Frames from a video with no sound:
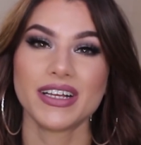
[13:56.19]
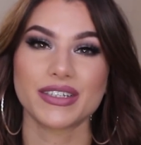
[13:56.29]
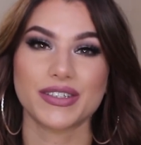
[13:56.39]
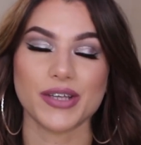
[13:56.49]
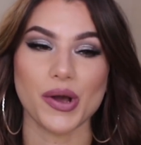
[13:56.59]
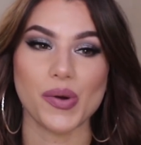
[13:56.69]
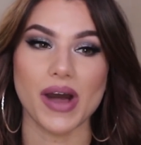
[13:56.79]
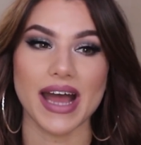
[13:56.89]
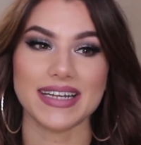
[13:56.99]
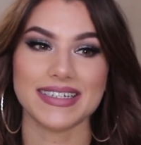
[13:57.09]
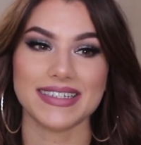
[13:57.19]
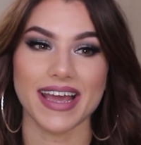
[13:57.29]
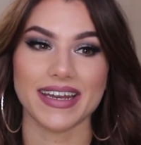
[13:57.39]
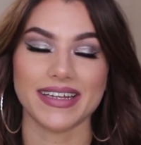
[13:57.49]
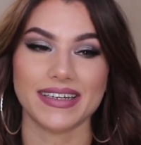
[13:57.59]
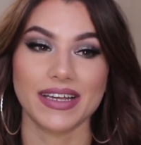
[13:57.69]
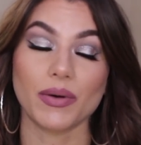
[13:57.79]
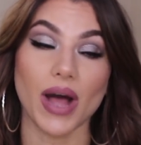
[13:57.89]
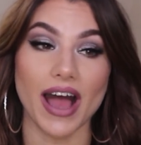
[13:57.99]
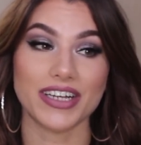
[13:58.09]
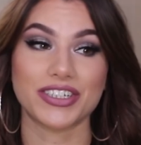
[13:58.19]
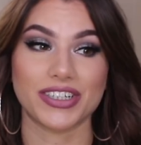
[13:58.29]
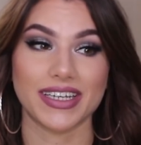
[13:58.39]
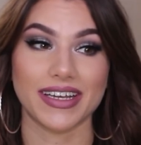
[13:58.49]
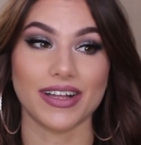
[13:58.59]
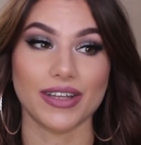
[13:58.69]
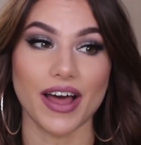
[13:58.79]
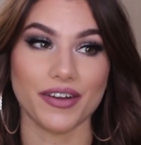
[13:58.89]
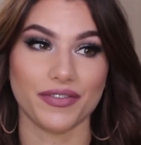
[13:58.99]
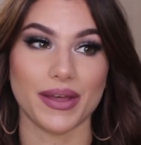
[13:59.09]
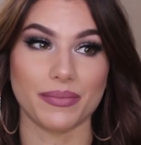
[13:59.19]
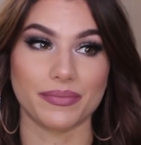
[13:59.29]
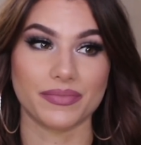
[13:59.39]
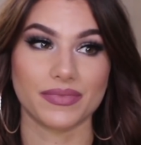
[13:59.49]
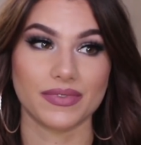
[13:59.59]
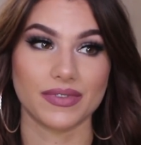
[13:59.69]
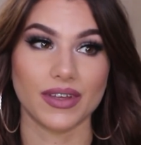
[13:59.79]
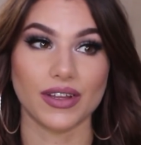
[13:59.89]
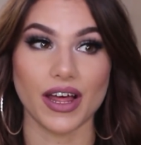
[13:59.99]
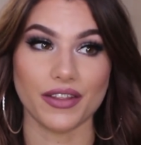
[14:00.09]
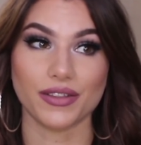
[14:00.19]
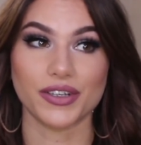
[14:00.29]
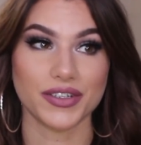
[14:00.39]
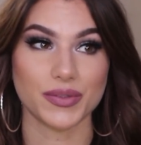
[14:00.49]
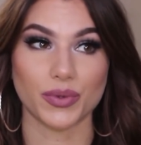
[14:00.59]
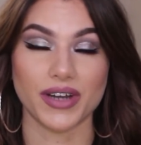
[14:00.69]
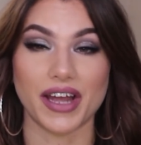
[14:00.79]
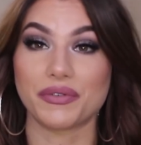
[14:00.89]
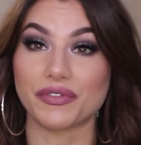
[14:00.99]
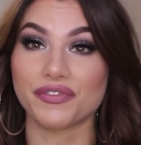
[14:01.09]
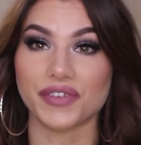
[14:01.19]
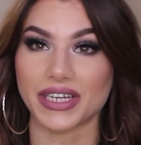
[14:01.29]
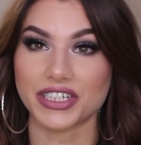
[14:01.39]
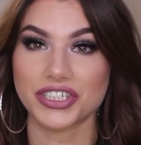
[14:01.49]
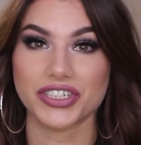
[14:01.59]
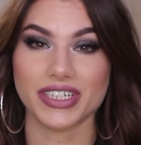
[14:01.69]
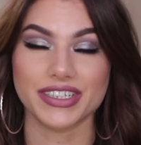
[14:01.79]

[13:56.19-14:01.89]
So I decided, well actually a lot of them, a lot of the looks were not even finished.